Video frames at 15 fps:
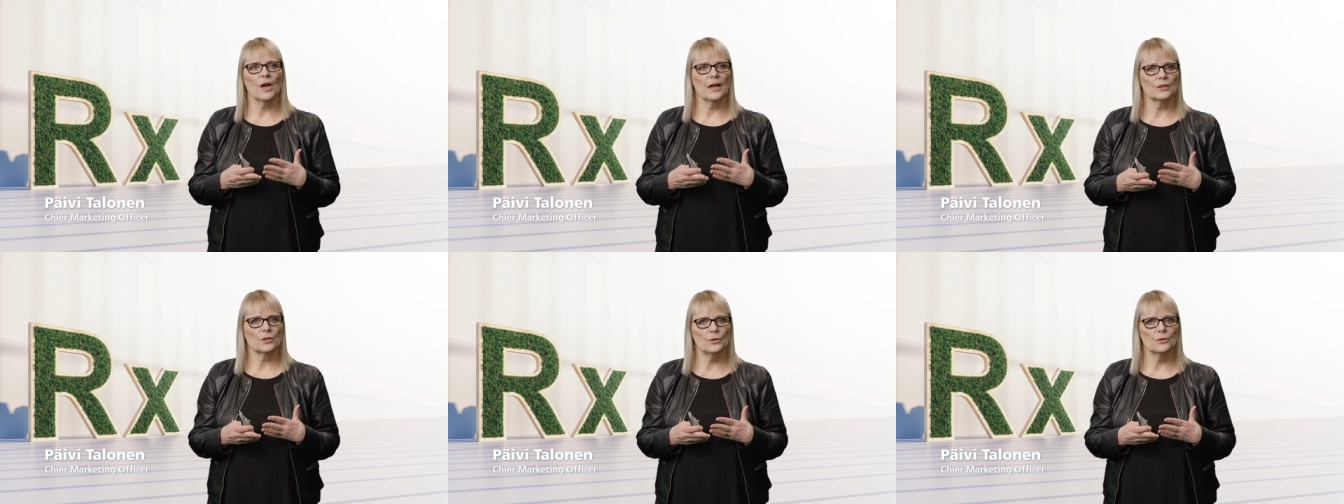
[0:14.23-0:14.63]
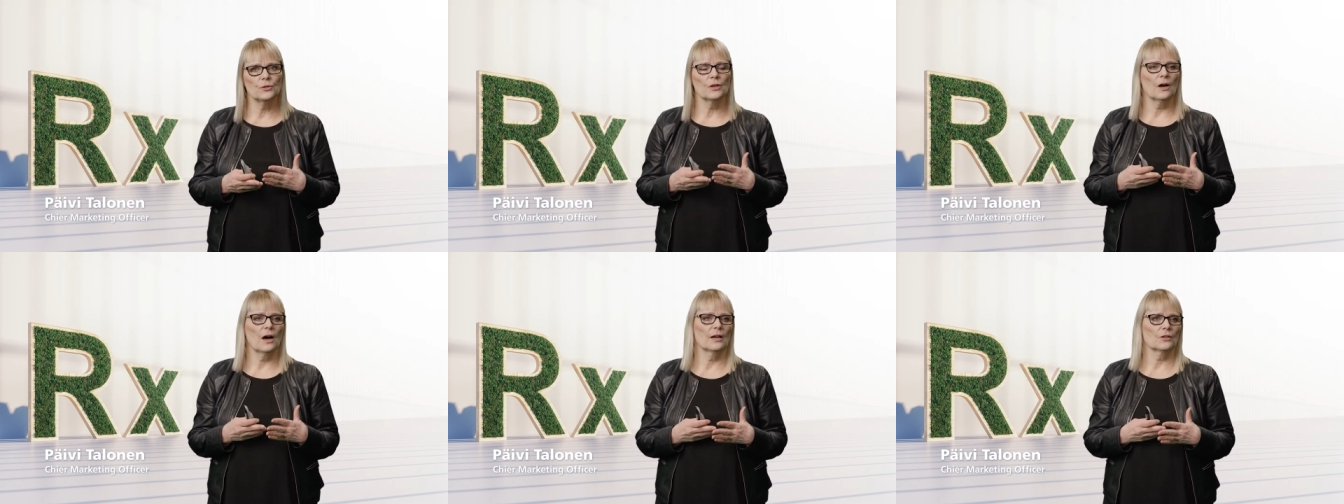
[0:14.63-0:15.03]
and could
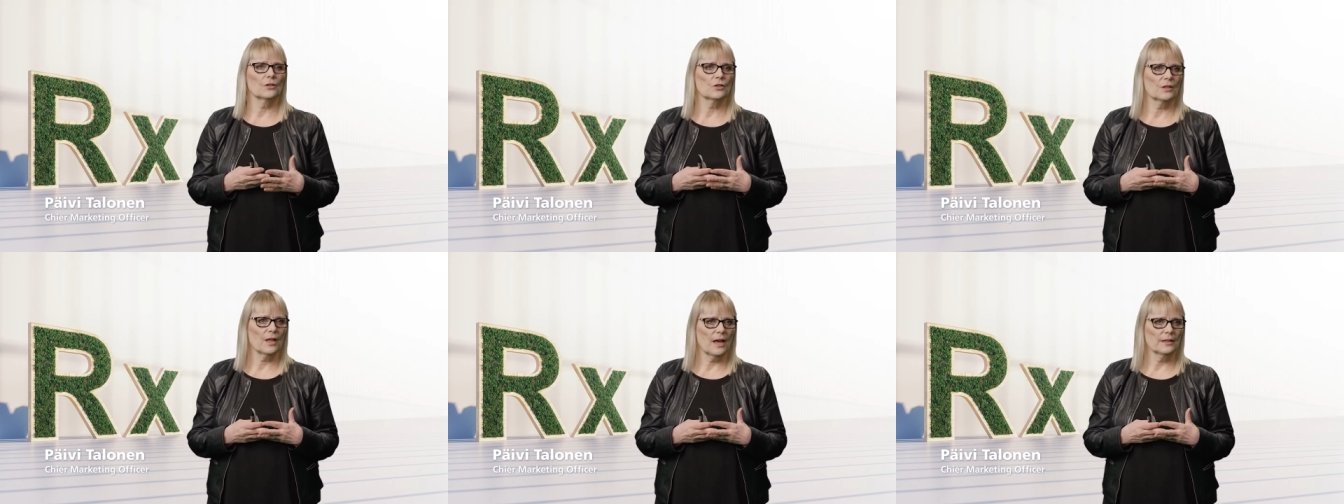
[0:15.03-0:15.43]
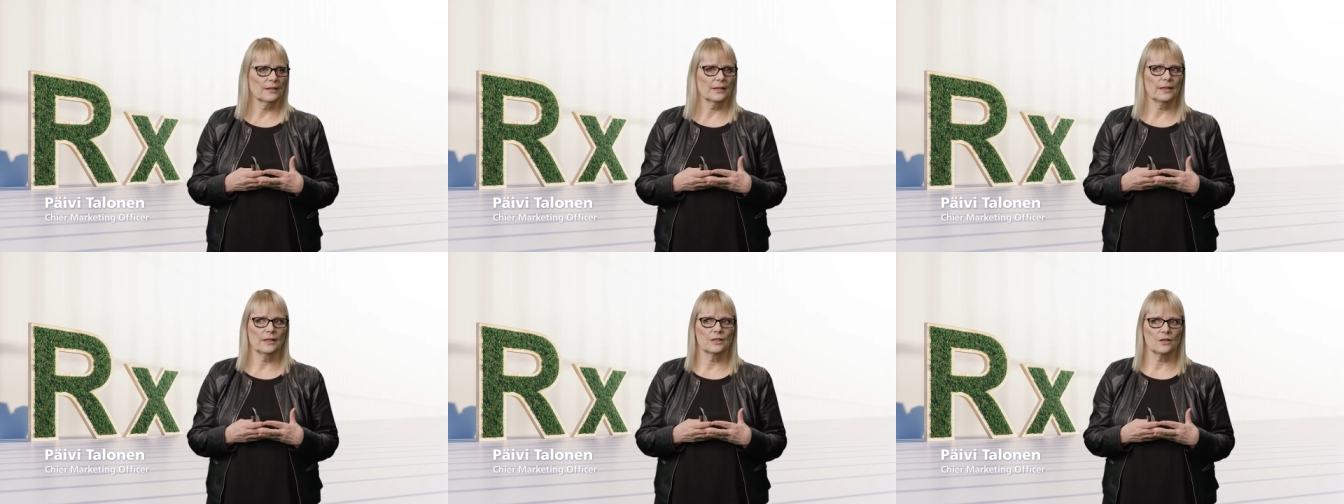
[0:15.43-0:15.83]
understand
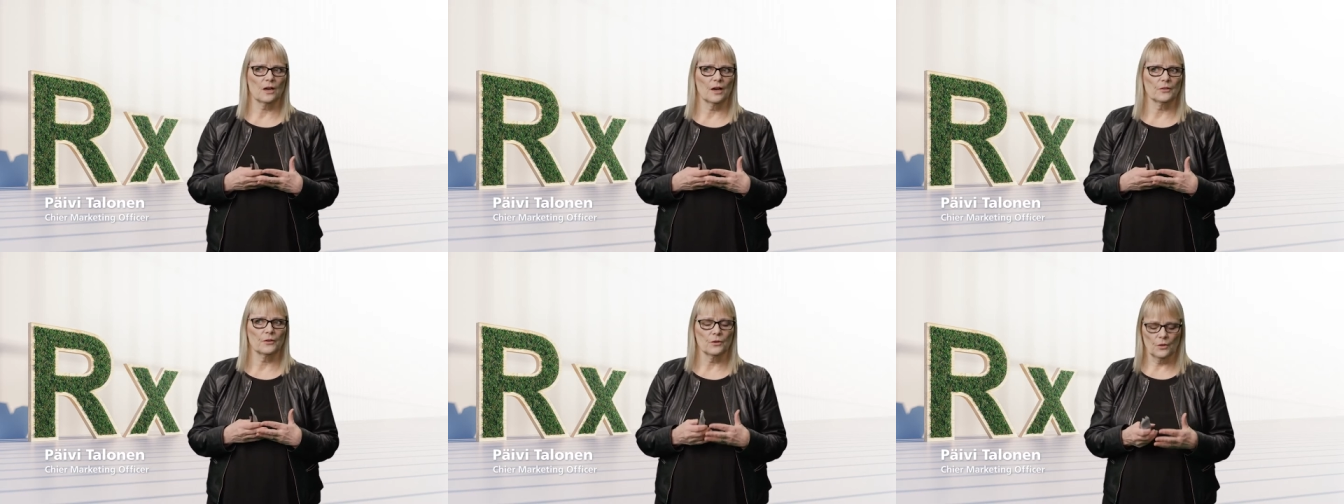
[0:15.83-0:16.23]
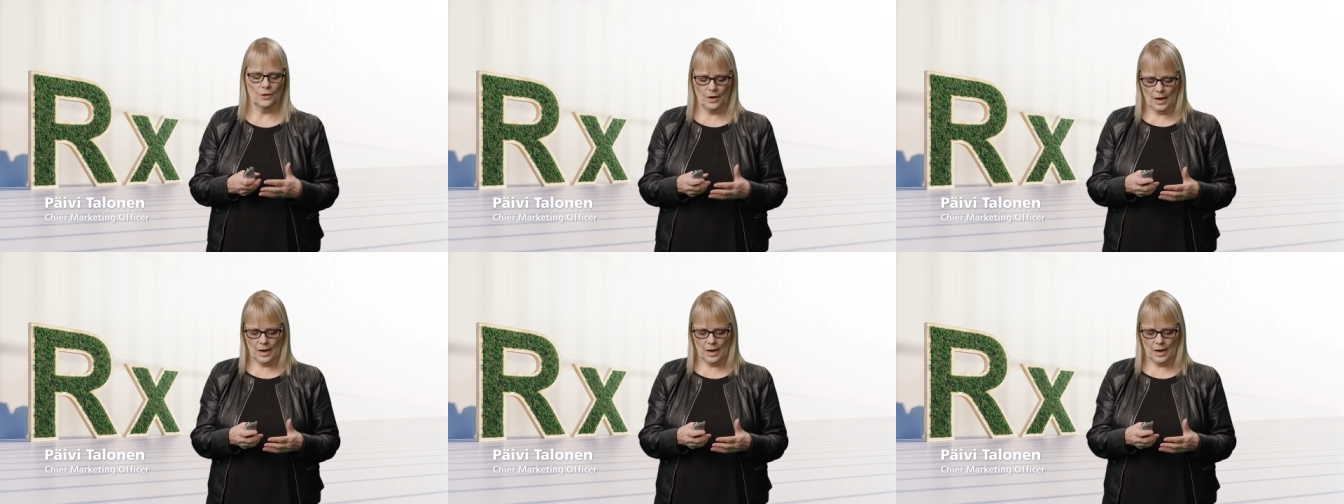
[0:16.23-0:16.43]
each other.